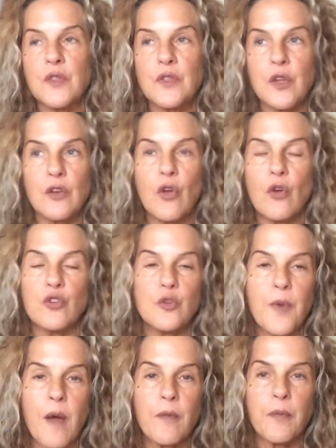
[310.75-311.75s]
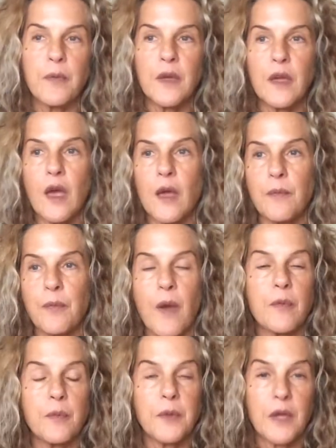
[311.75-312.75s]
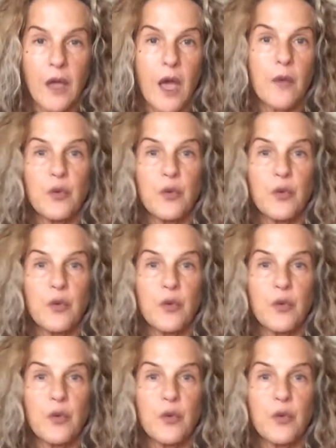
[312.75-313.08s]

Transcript: then no, I